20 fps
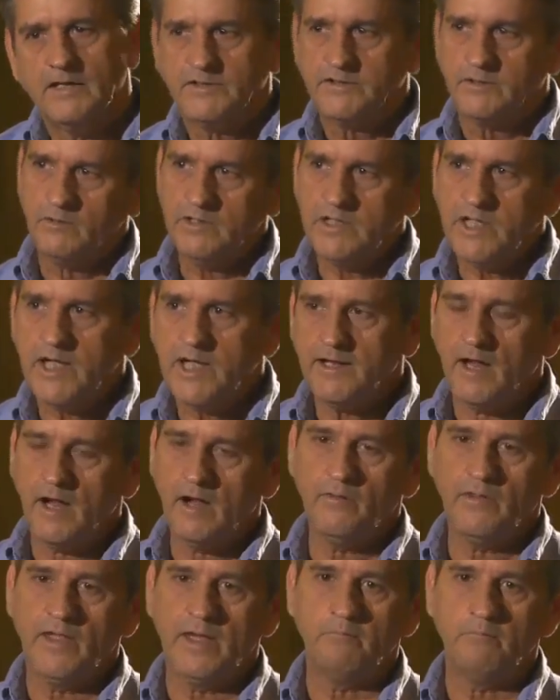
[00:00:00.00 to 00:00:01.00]
So he had
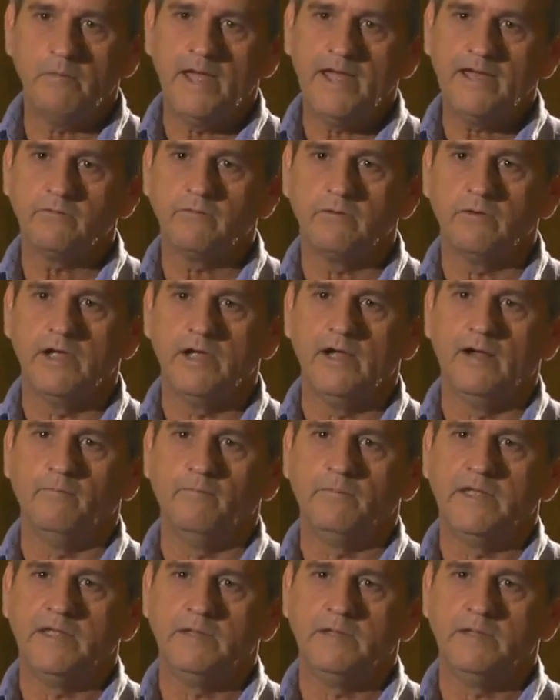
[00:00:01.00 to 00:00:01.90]
all that background.